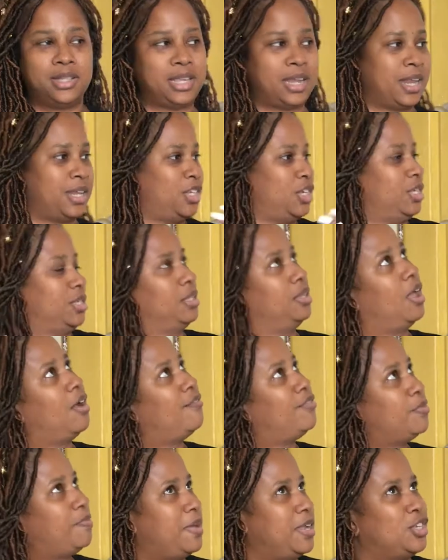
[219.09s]
and I just loved
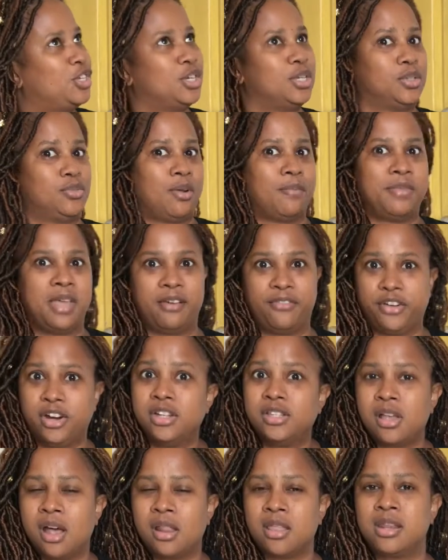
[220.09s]
the pictures from that
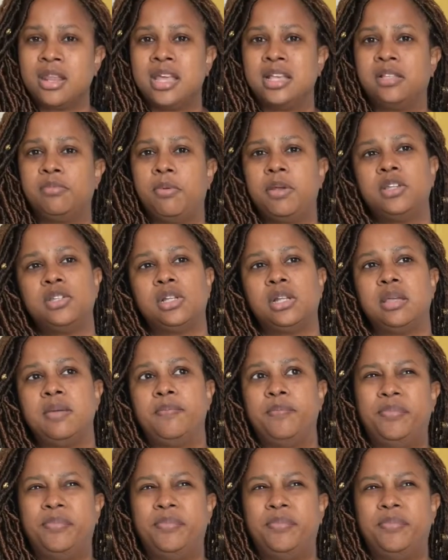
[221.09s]
first holiday especially.